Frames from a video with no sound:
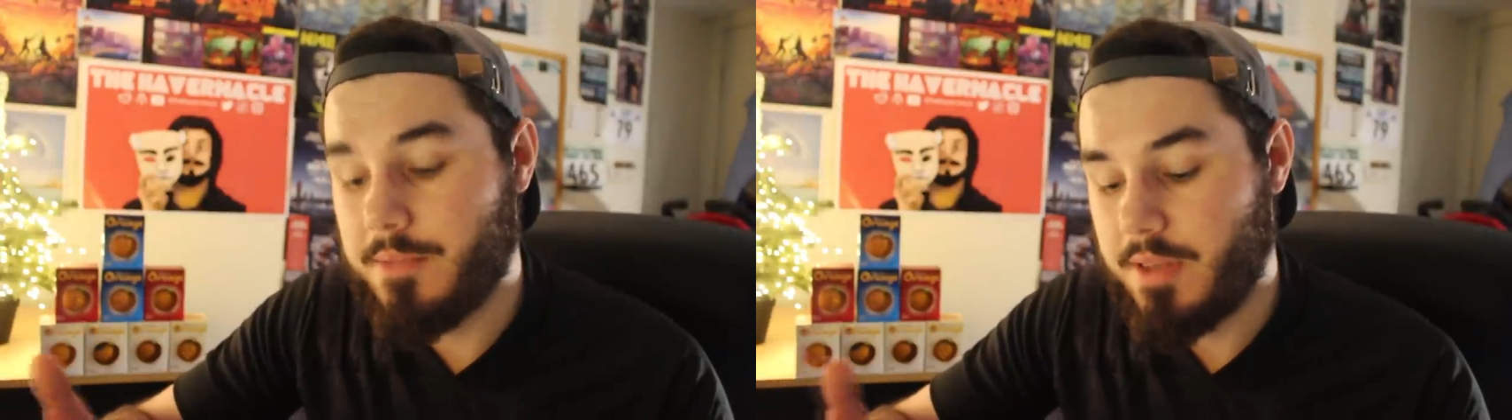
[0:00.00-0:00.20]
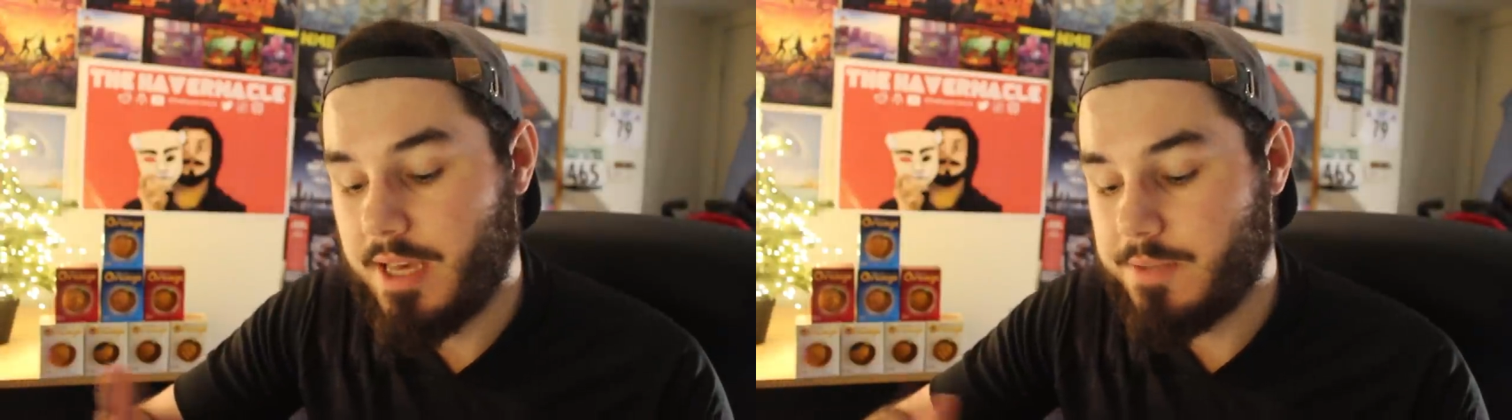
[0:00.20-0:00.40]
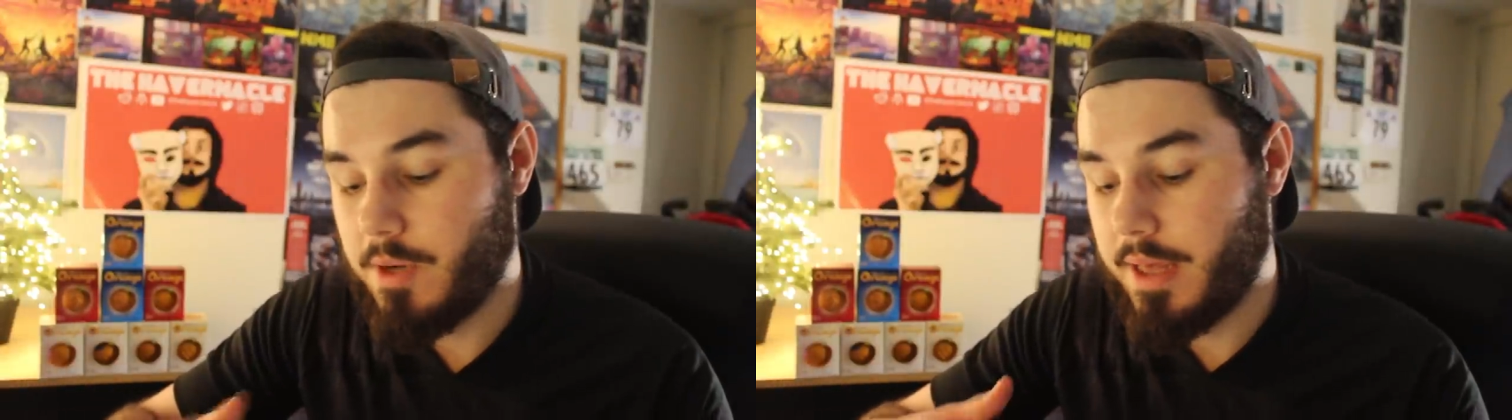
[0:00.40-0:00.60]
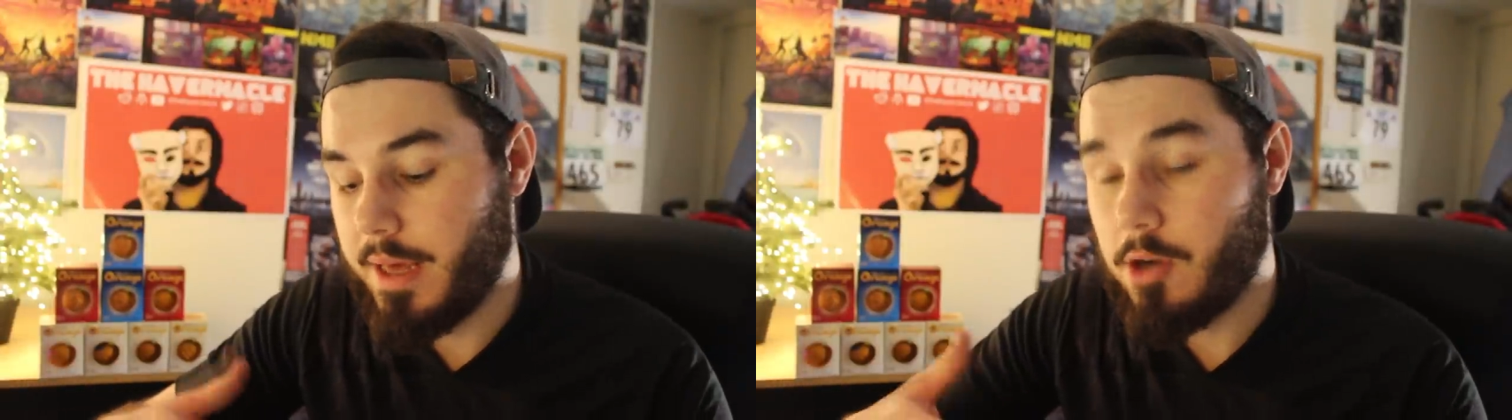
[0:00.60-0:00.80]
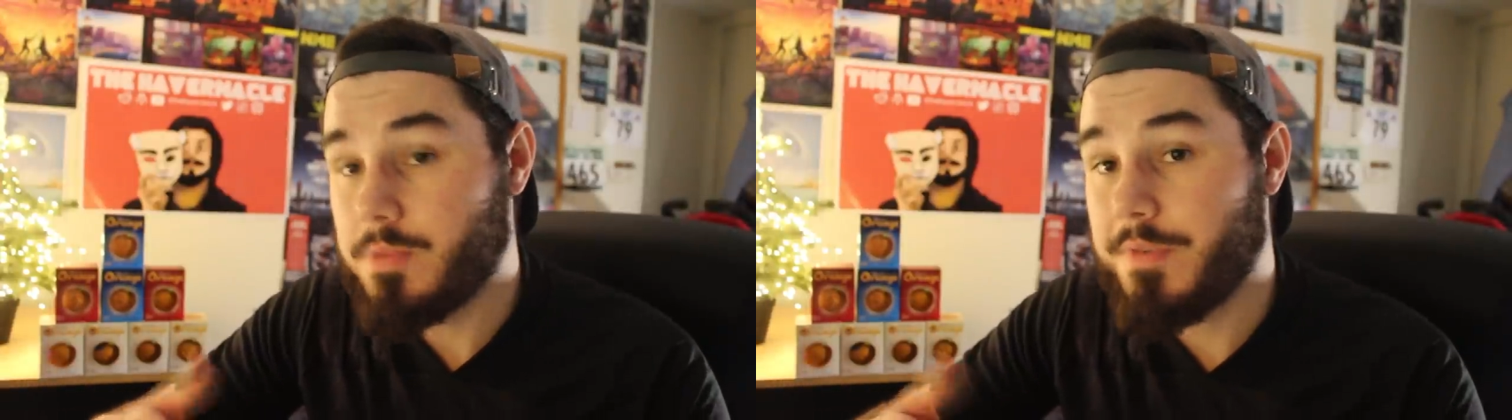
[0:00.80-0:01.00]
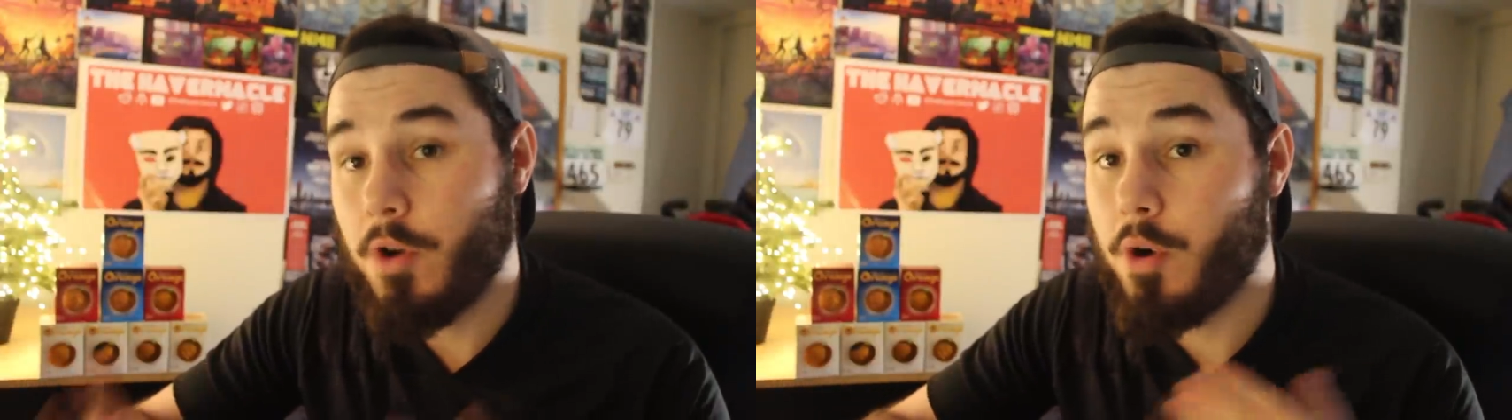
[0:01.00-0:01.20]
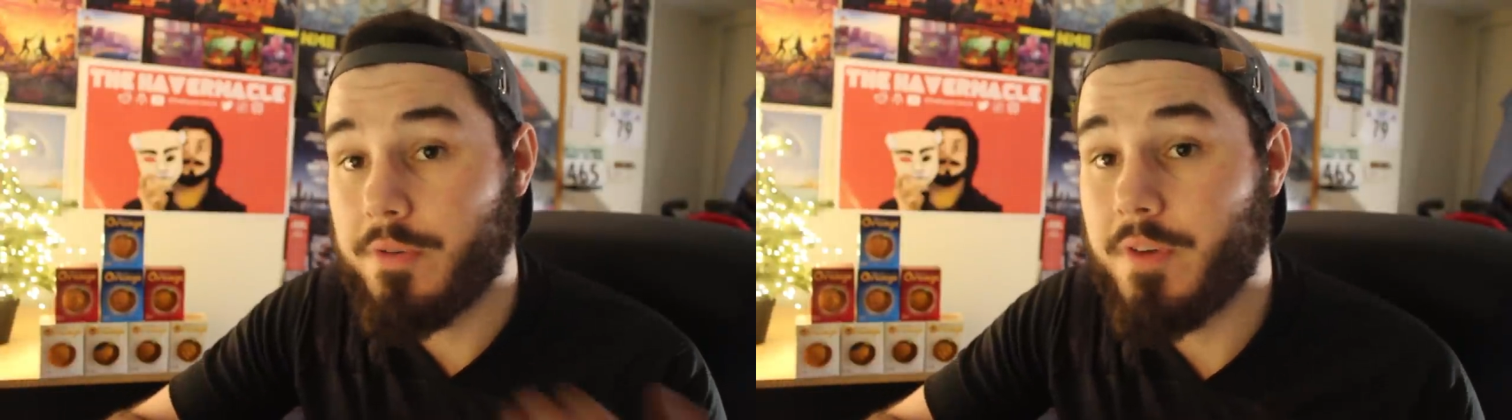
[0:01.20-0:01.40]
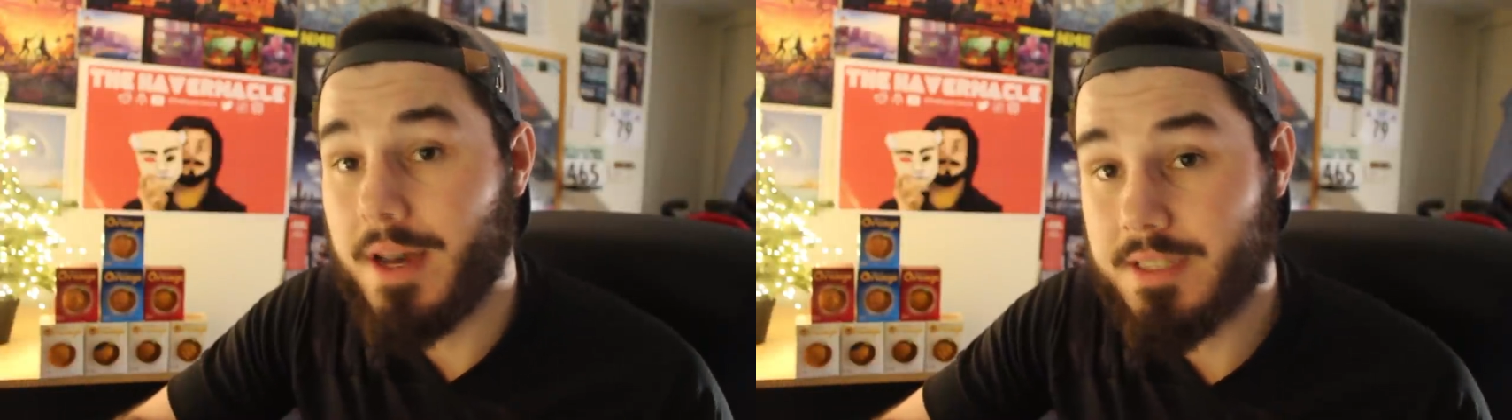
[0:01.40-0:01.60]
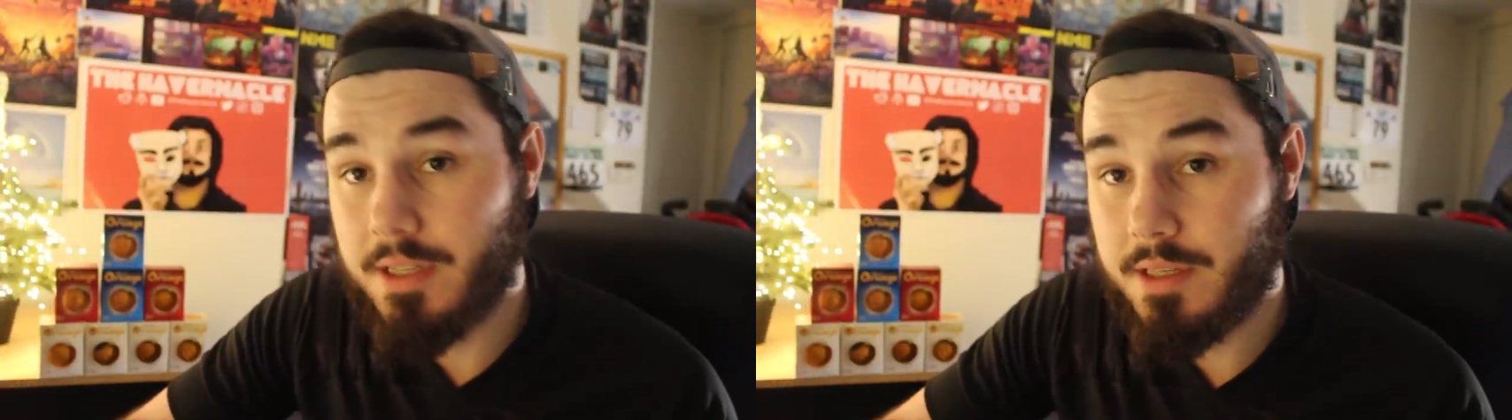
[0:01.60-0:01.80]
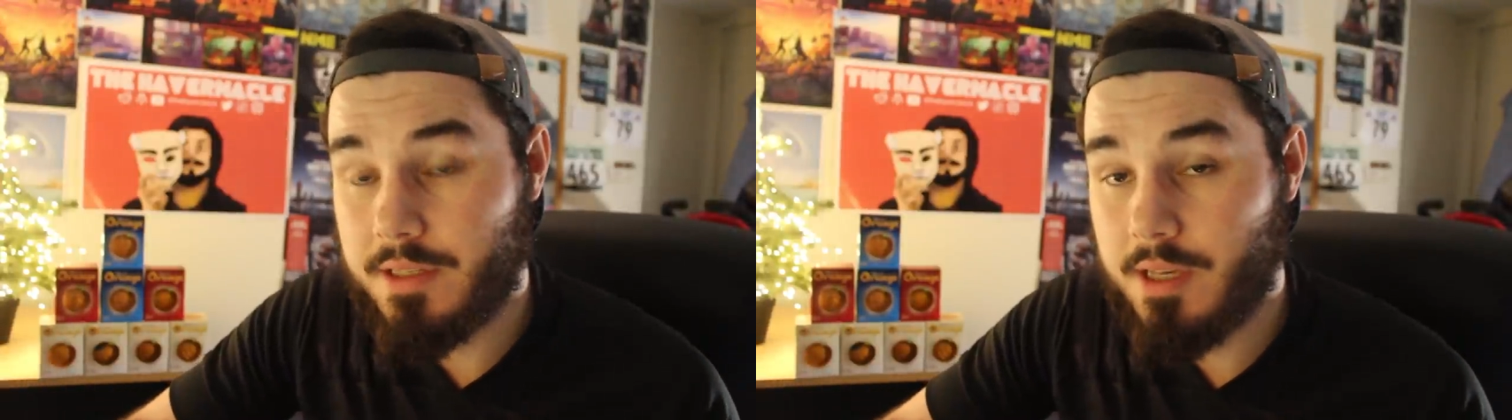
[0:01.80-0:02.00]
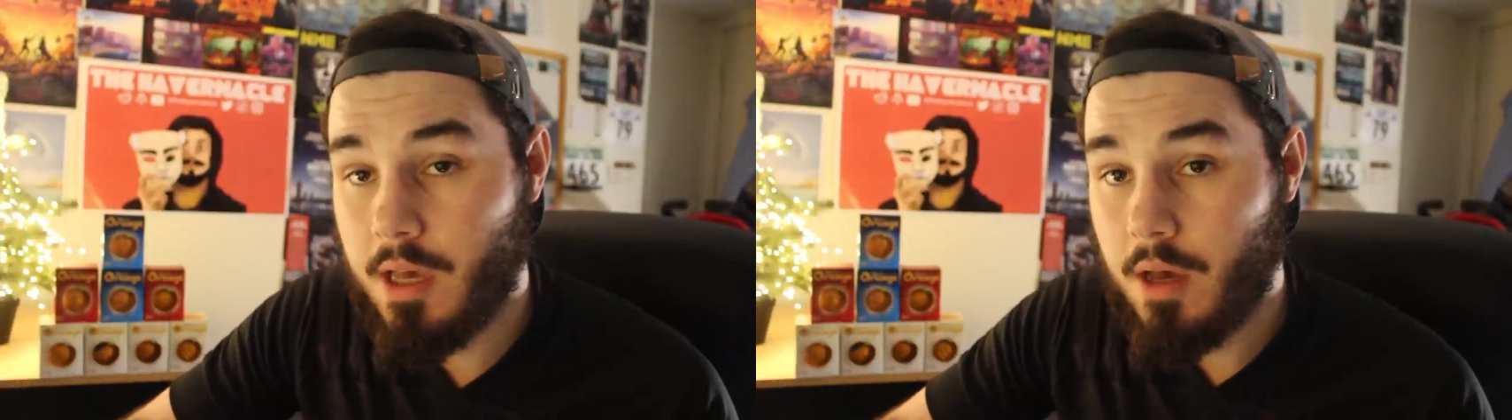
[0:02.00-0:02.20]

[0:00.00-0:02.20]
so that's why they helped foreign fighters